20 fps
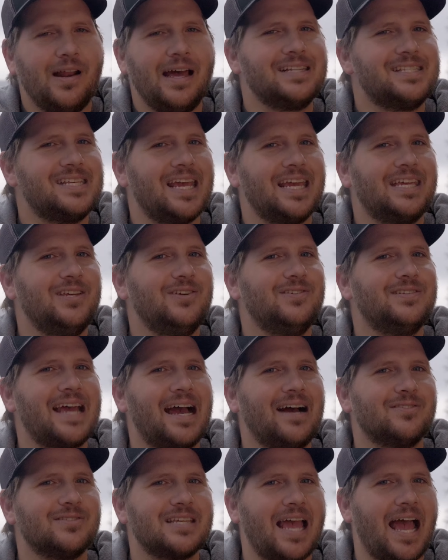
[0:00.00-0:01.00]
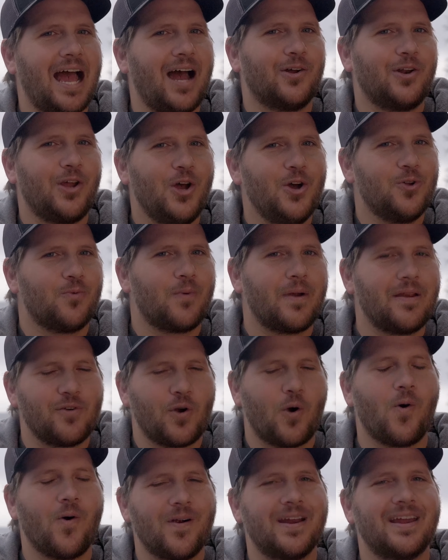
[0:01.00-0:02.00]
I take you downtown Hood River,
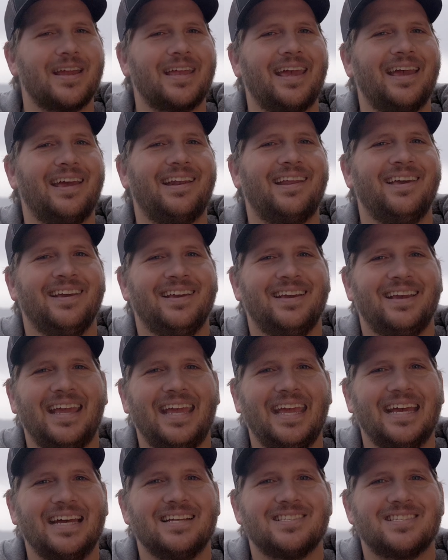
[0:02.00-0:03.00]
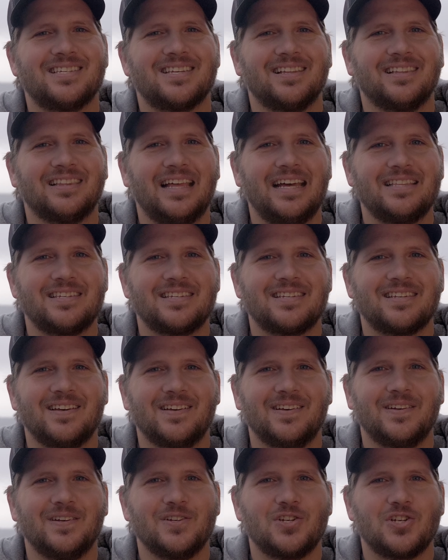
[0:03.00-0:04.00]
Oregon, and let's
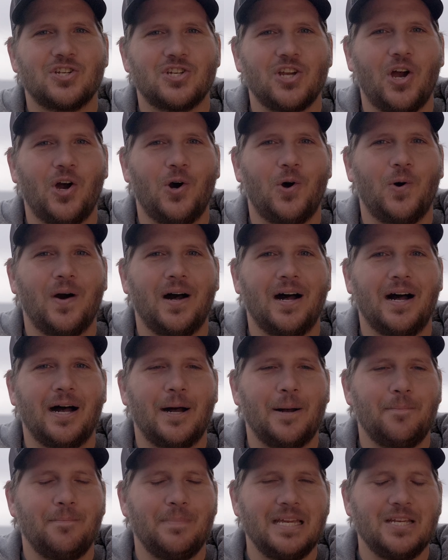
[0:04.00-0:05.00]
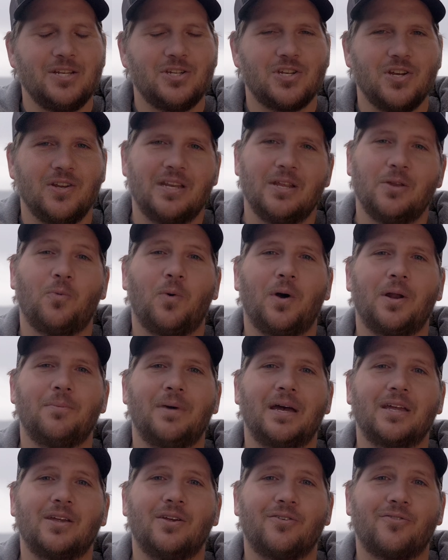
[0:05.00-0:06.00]
show me shooting one of
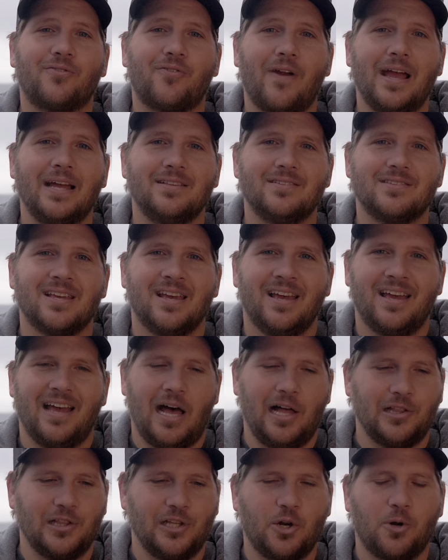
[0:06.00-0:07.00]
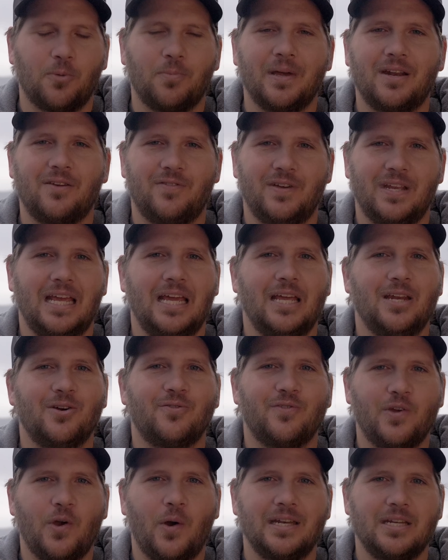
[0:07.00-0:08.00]
my good friends a little bit of an
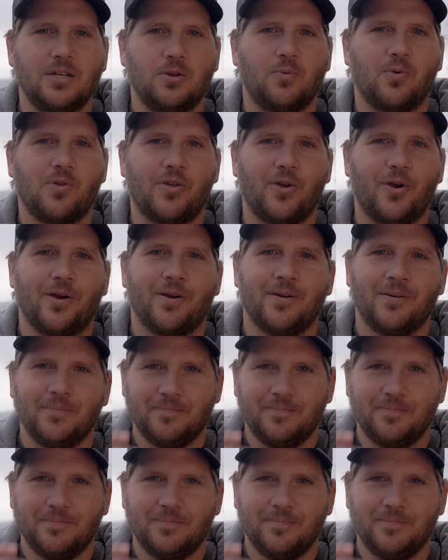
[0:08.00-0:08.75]
interview I did with her.